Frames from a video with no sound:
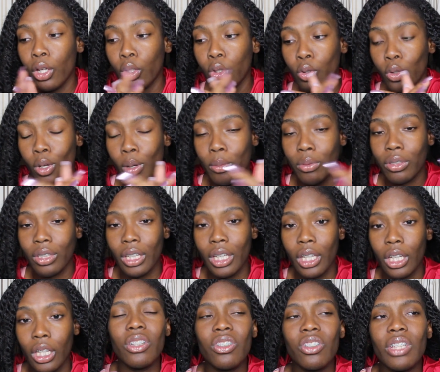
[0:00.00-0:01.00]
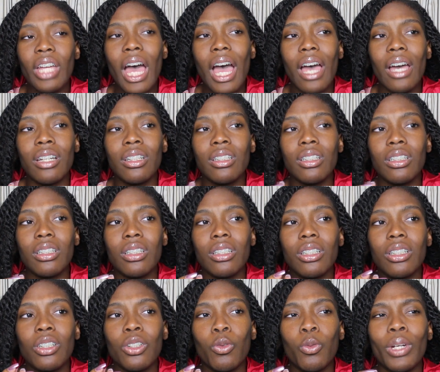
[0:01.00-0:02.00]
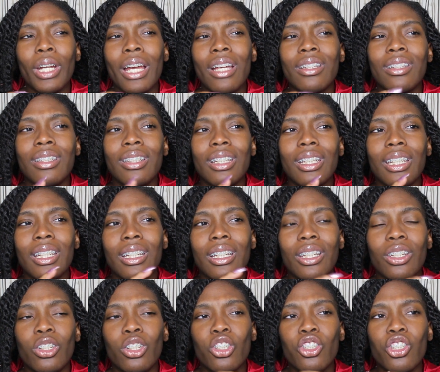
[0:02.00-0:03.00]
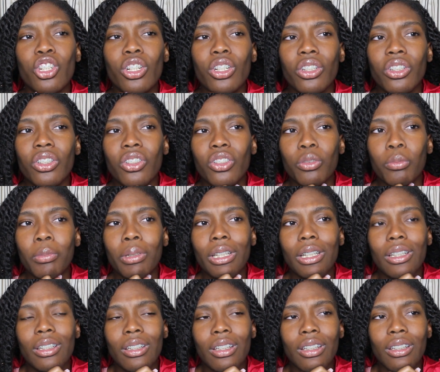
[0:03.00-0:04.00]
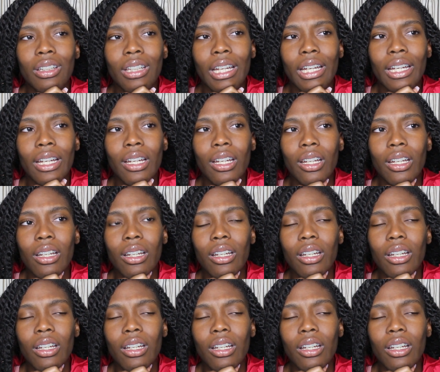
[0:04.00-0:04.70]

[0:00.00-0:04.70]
You know what I'm saying? It's sad when I see it in the church, because it's like,